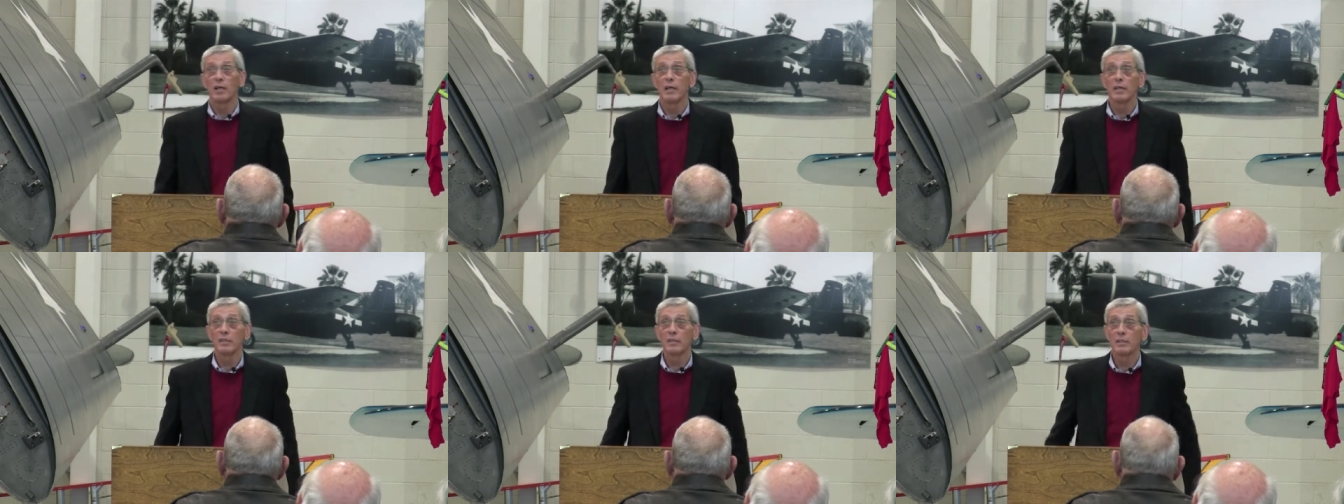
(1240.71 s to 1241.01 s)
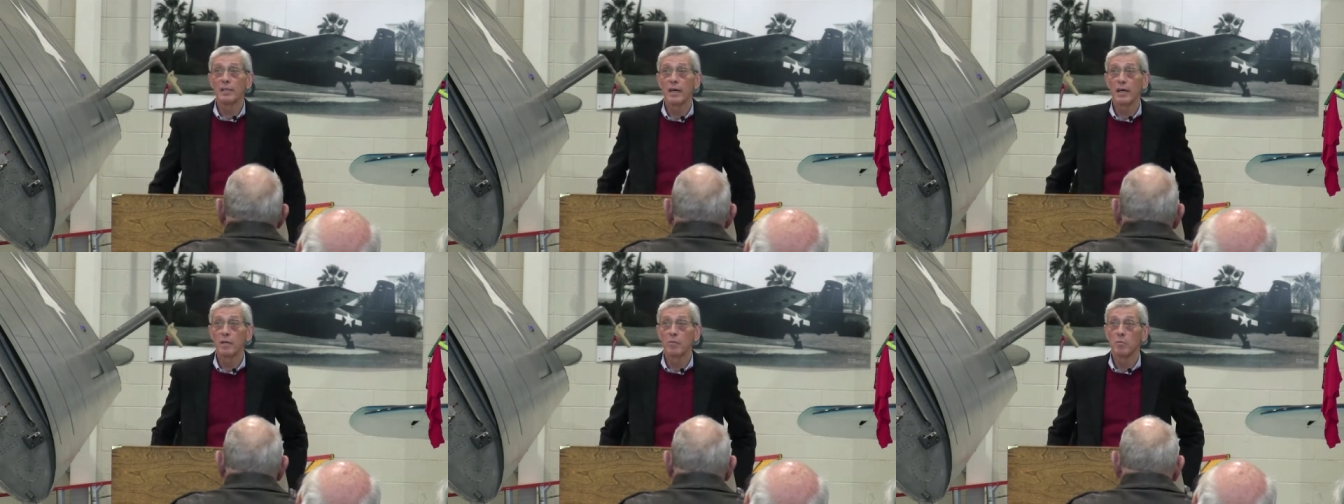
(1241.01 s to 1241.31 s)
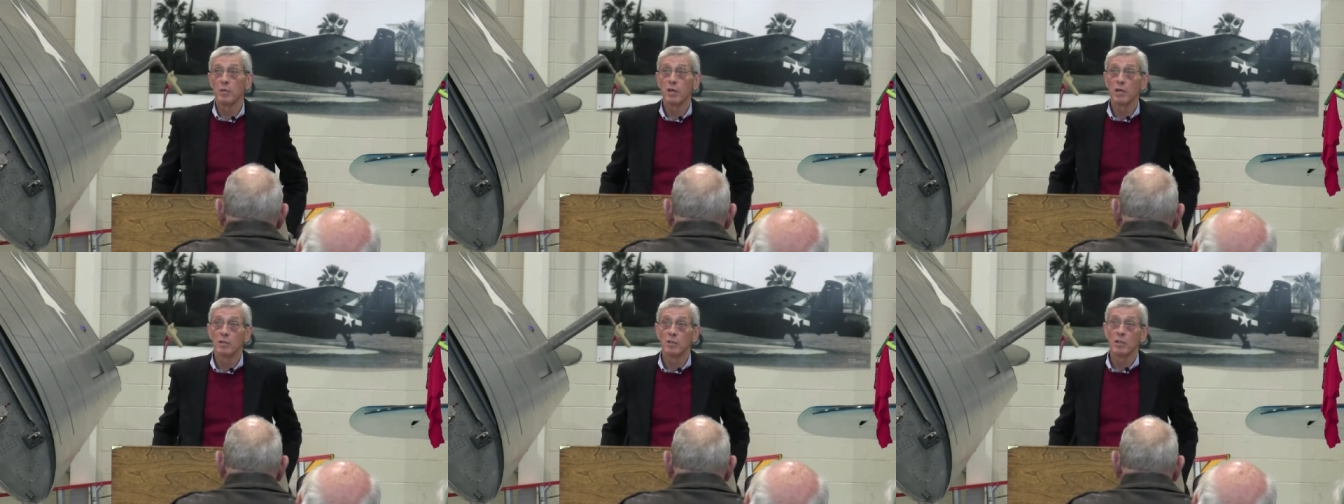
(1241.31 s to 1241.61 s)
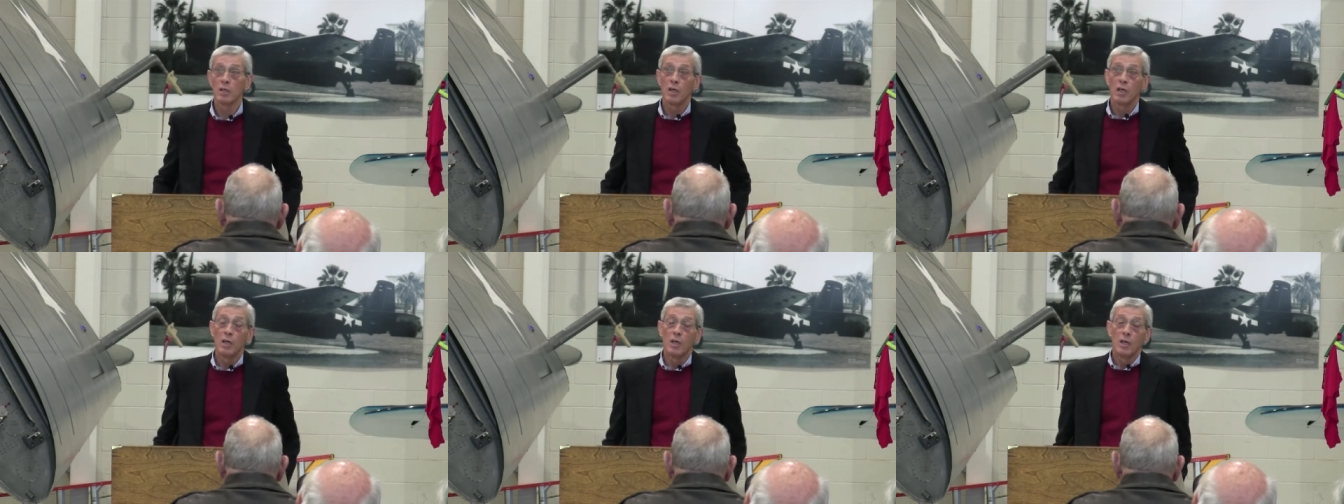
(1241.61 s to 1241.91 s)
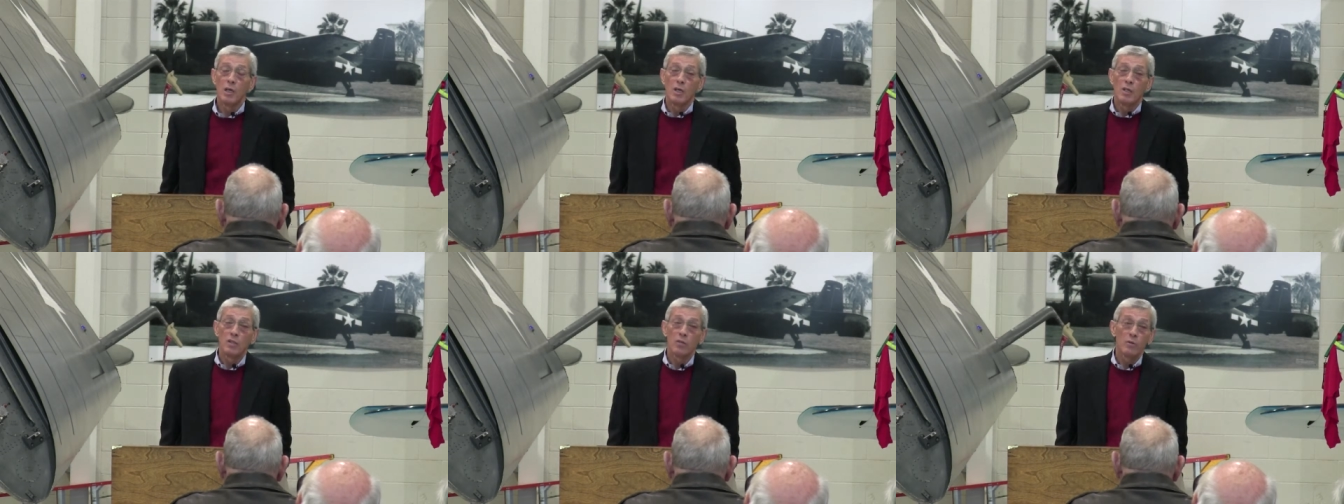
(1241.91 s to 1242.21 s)
the last nine months
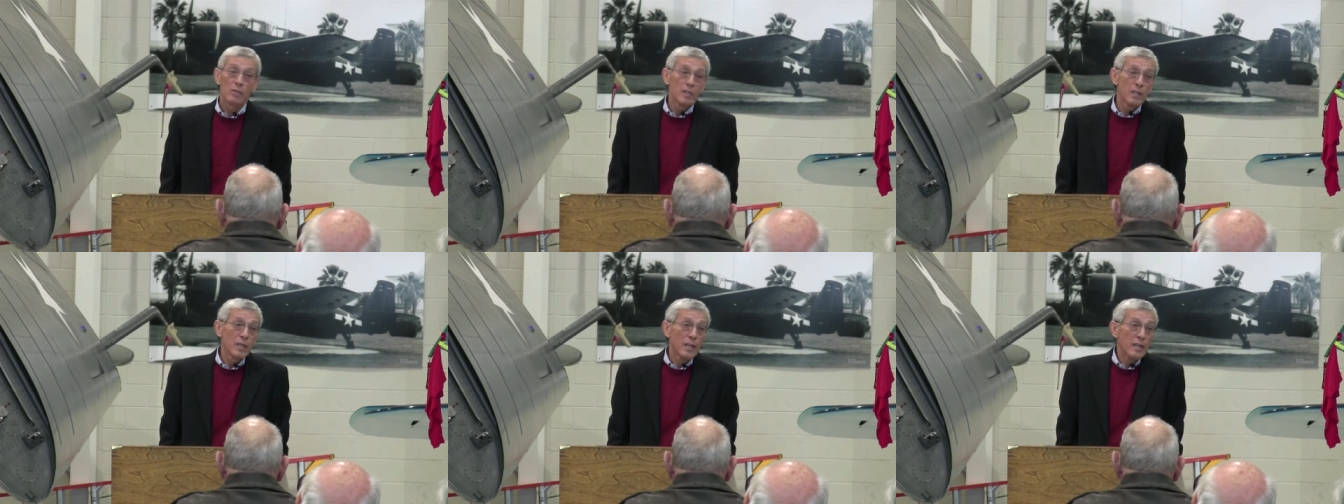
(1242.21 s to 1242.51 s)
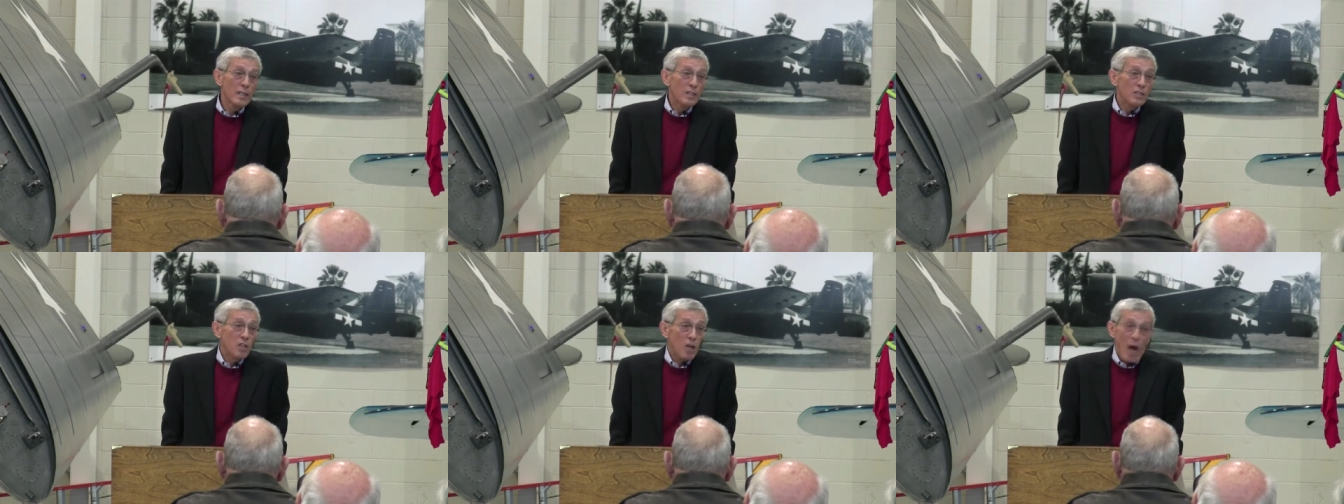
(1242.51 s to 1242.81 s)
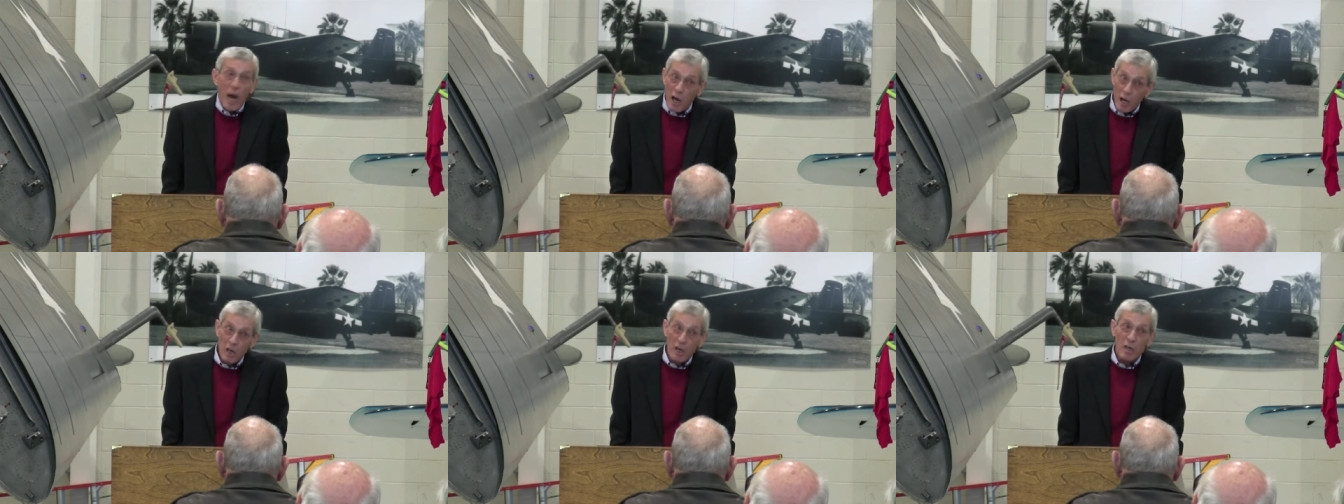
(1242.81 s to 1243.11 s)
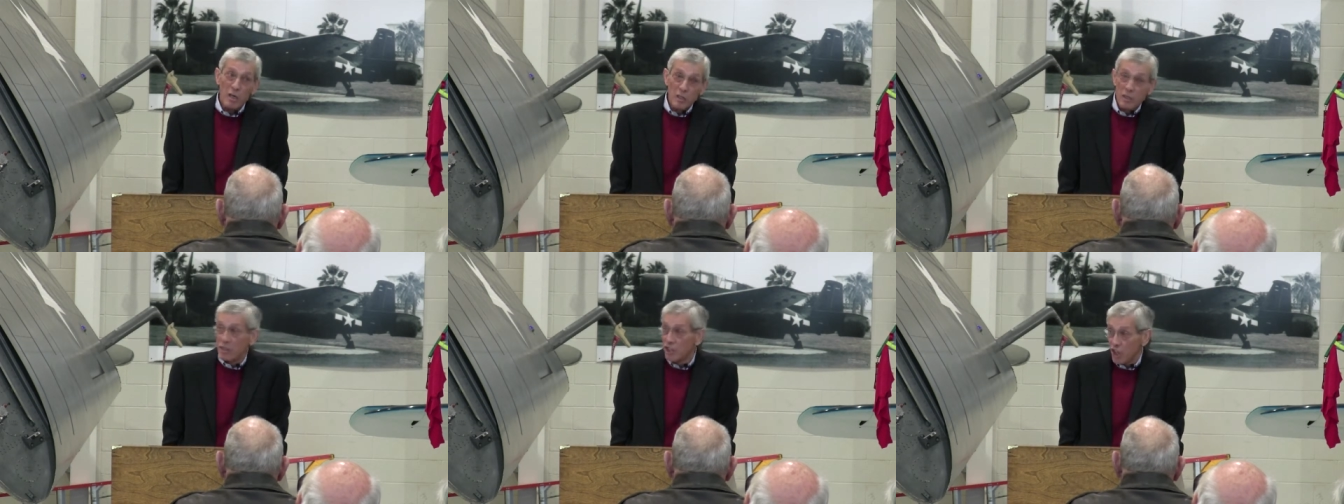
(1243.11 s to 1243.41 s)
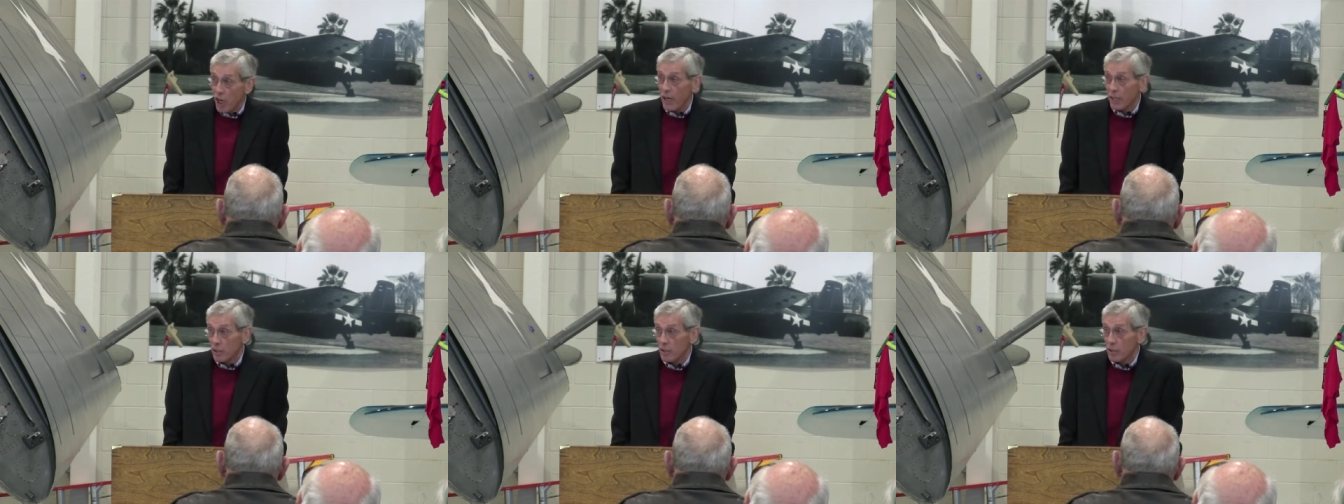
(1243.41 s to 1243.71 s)
to engage
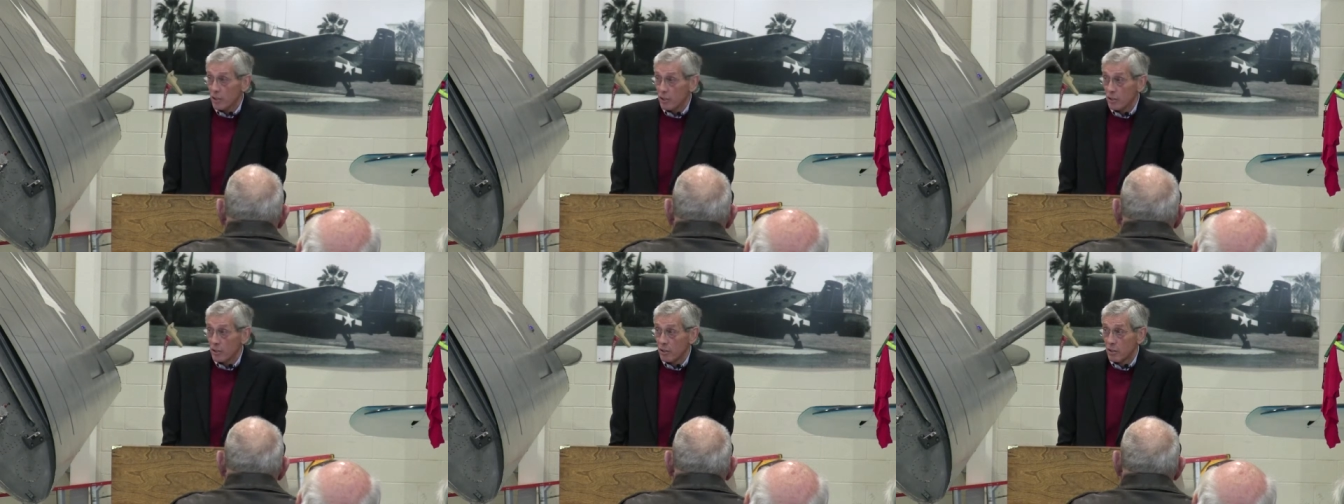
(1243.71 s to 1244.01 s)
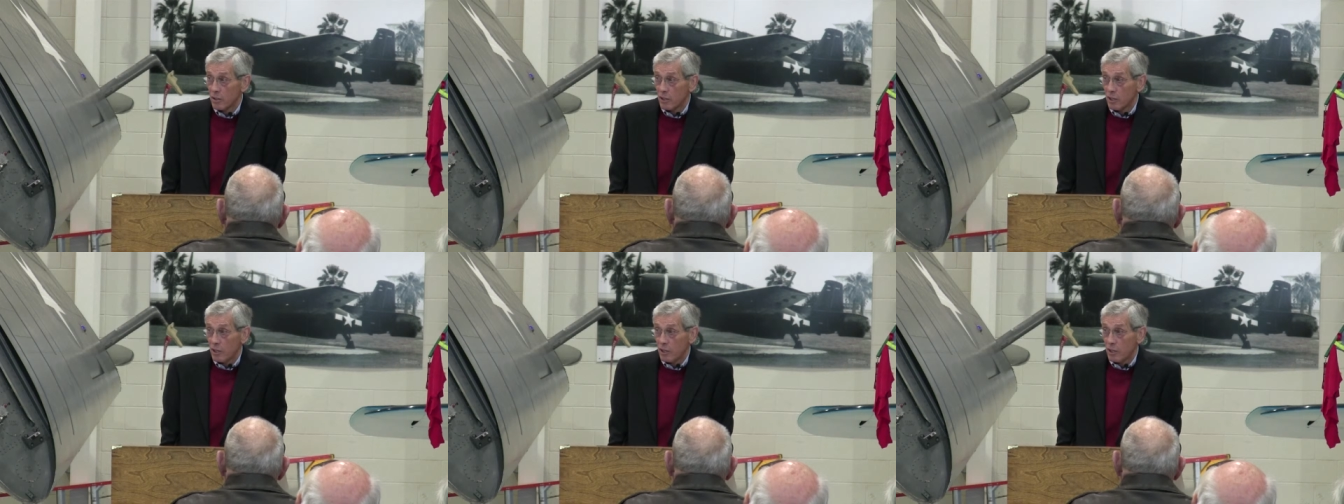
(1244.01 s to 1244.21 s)
our jets